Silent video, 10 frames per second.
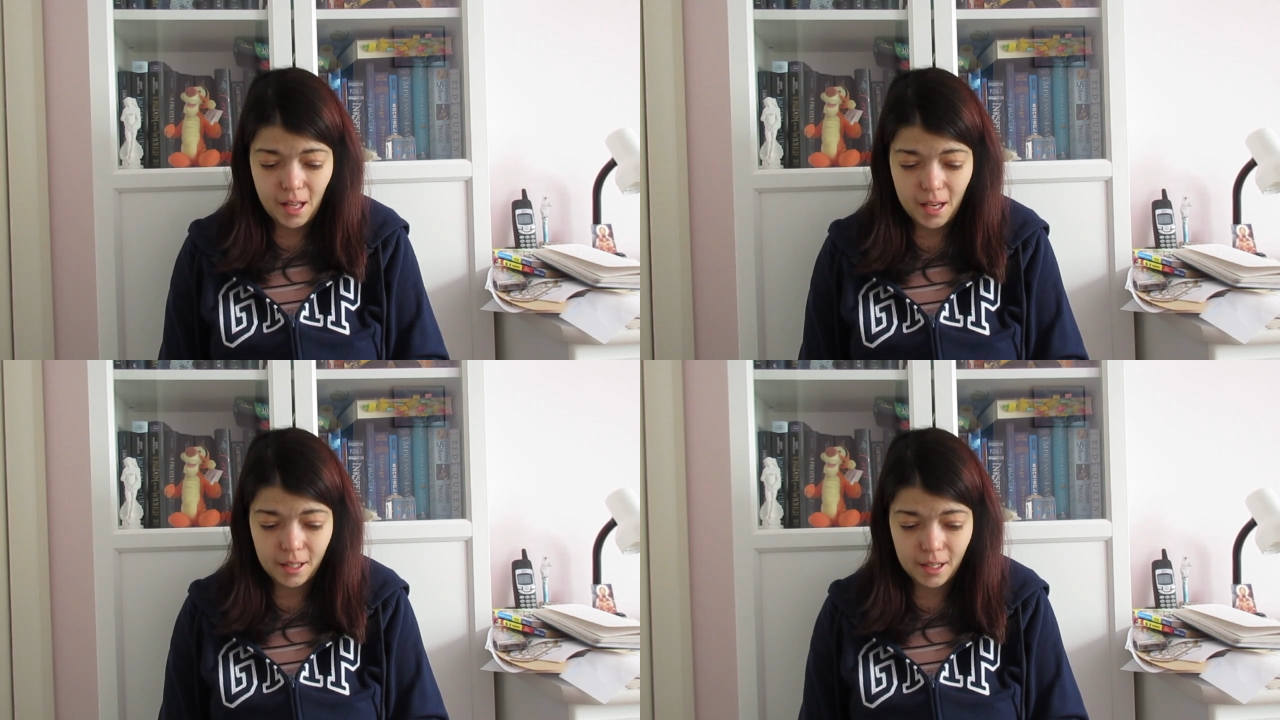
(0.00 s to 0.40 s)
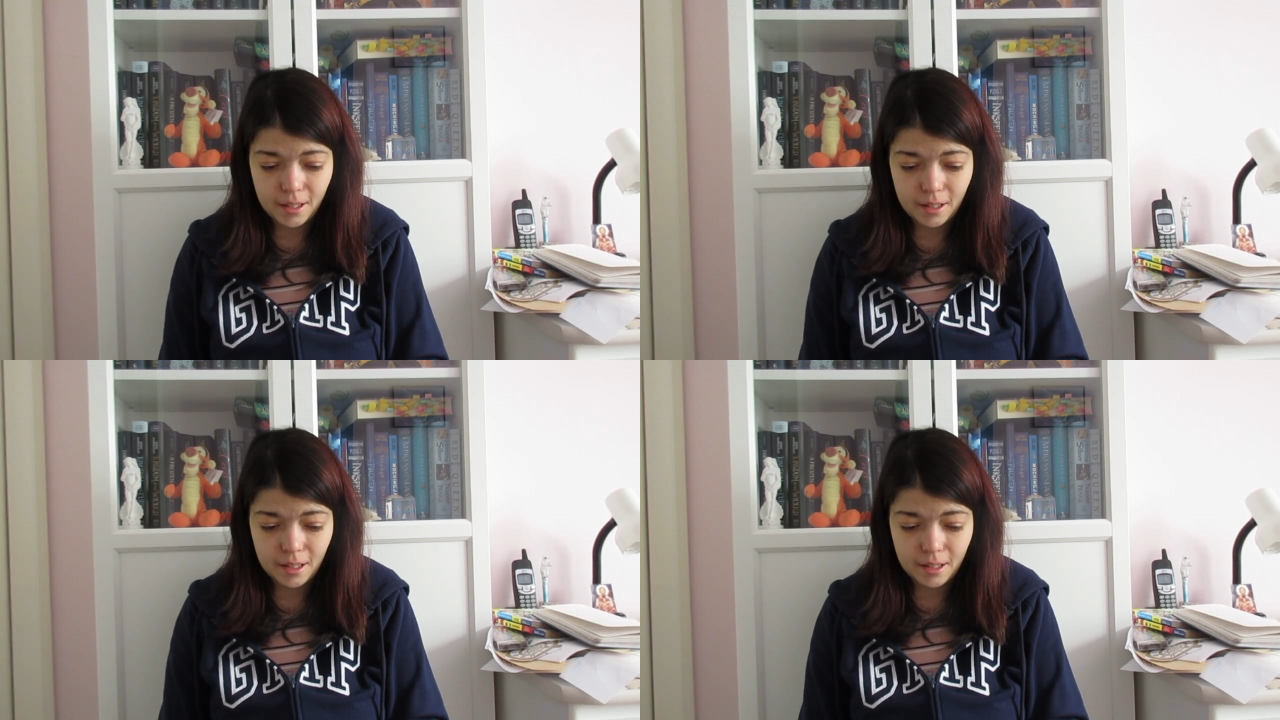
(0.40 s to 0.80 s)
And
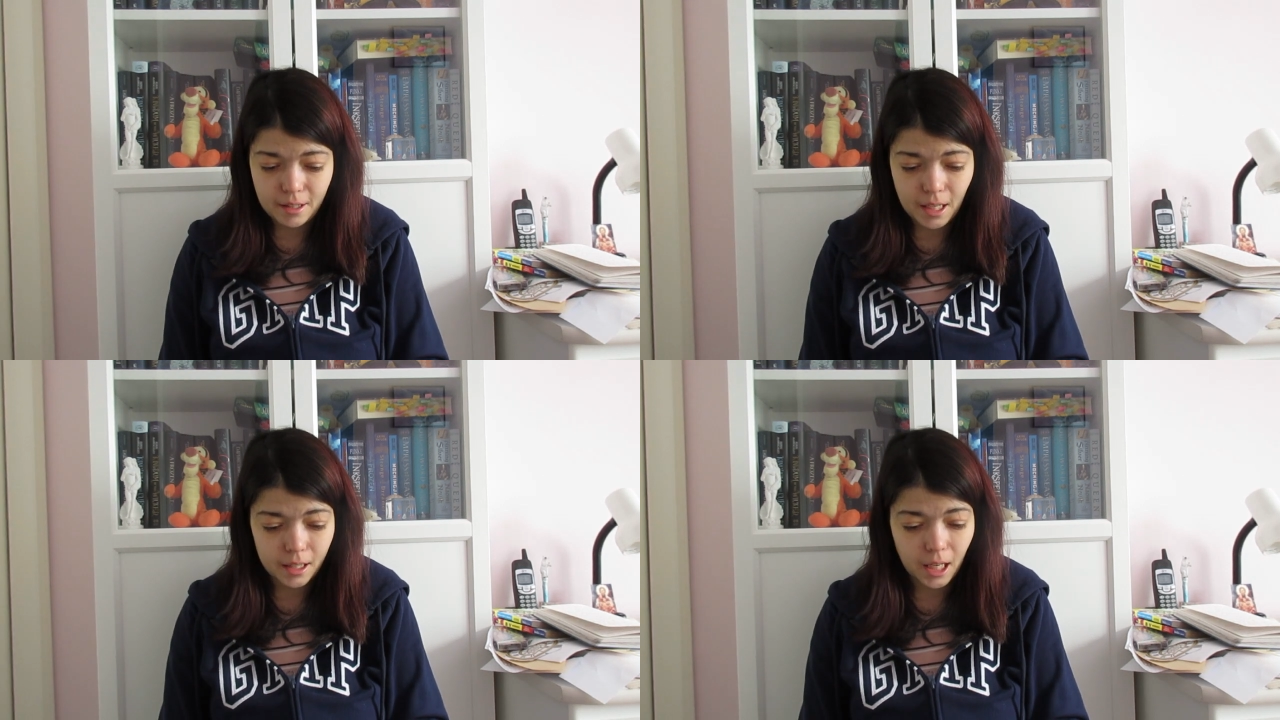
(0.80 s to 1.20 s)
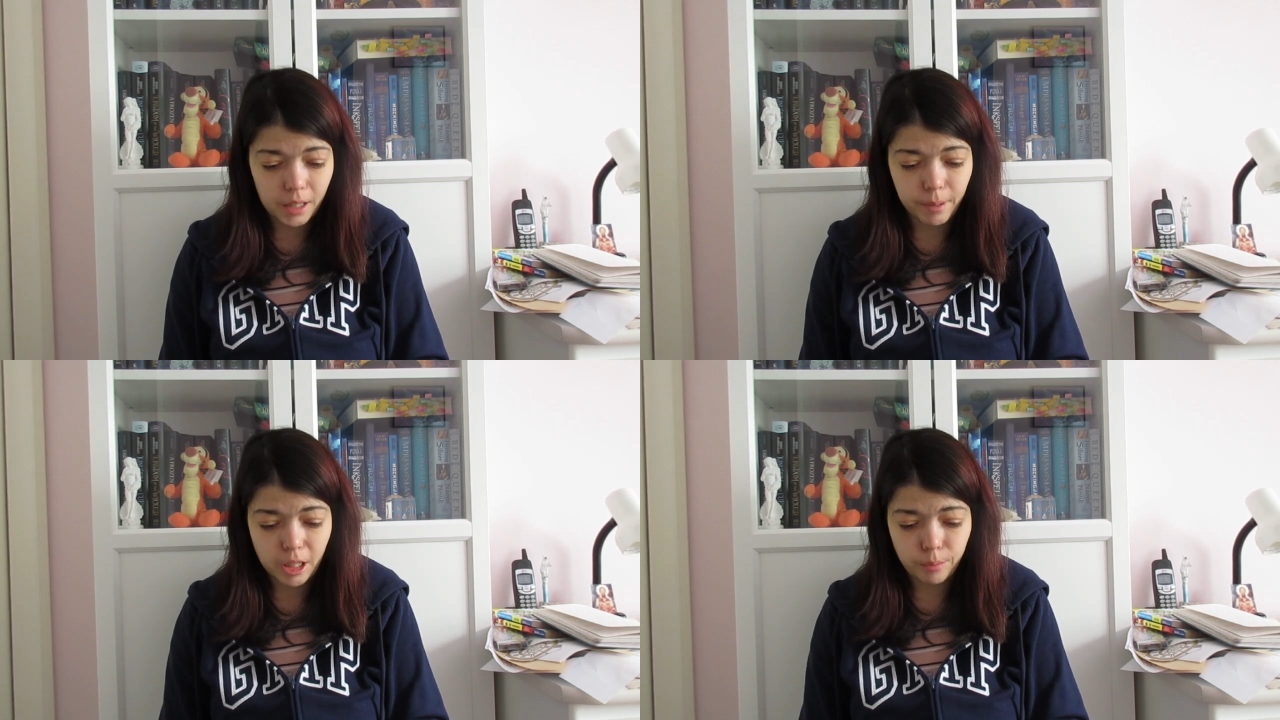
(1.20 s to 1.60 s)
this is
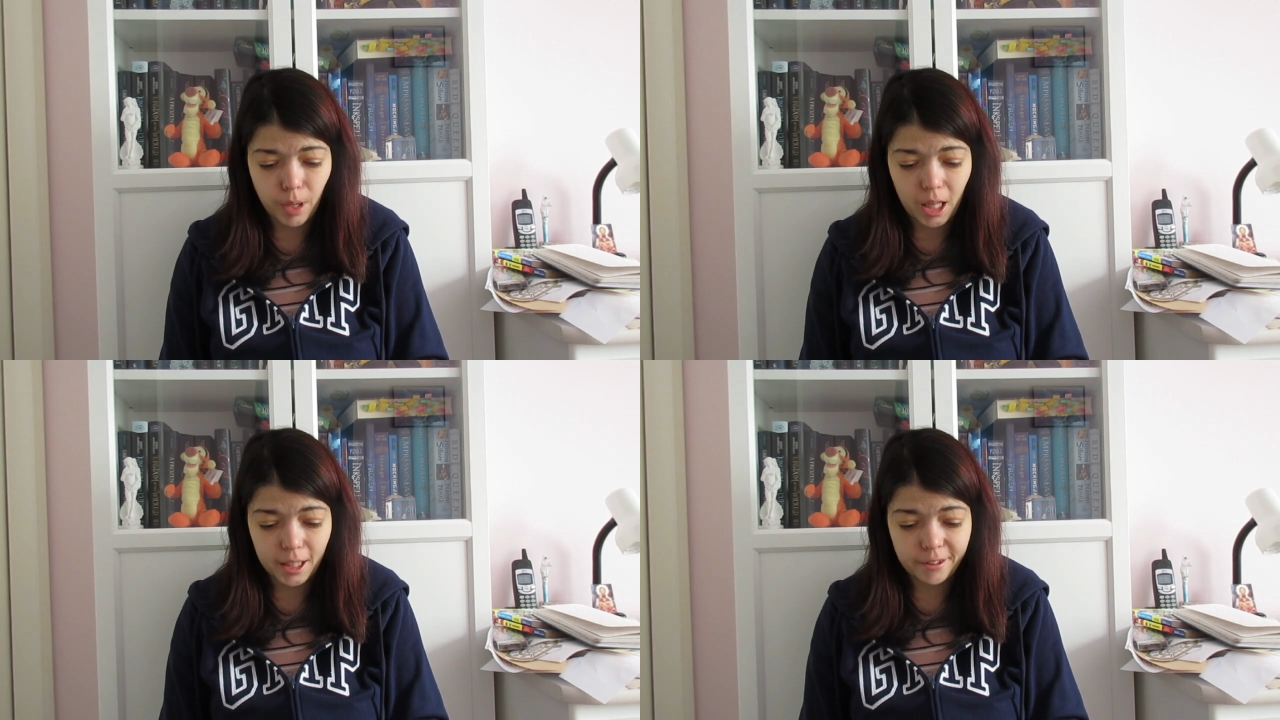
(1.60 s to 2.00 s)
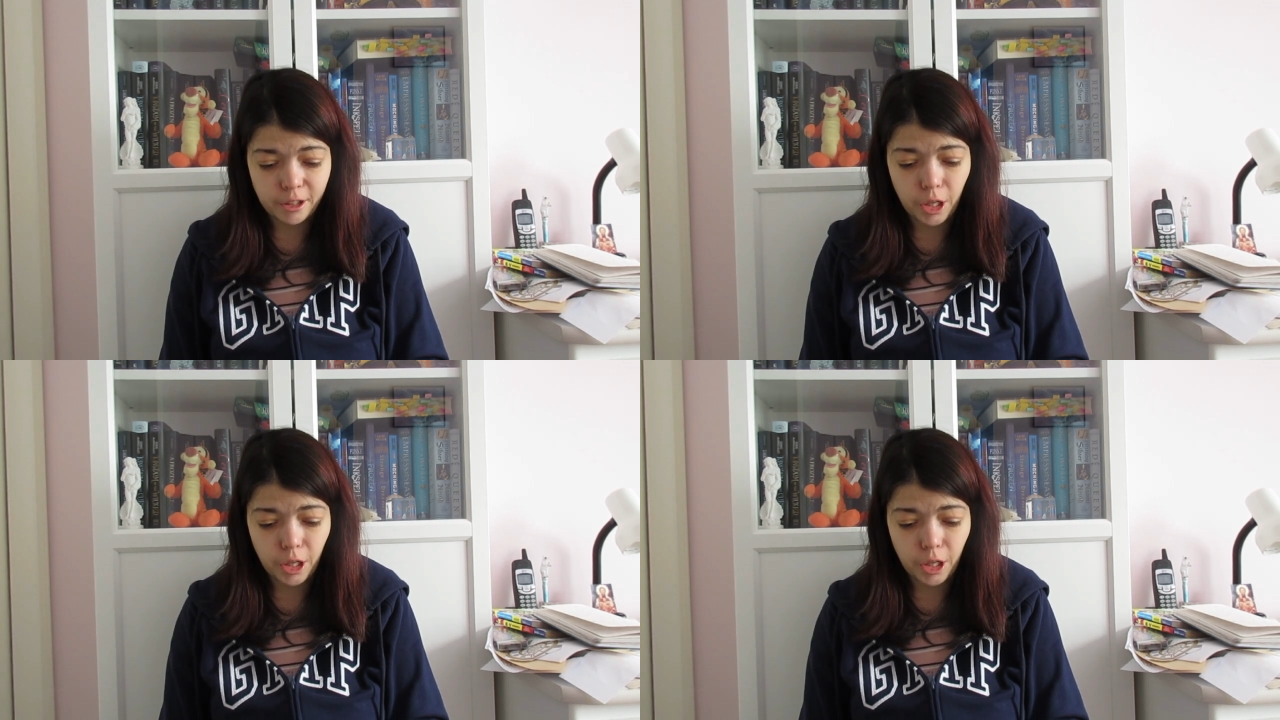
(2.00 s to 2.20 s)
Zatanma's Balance,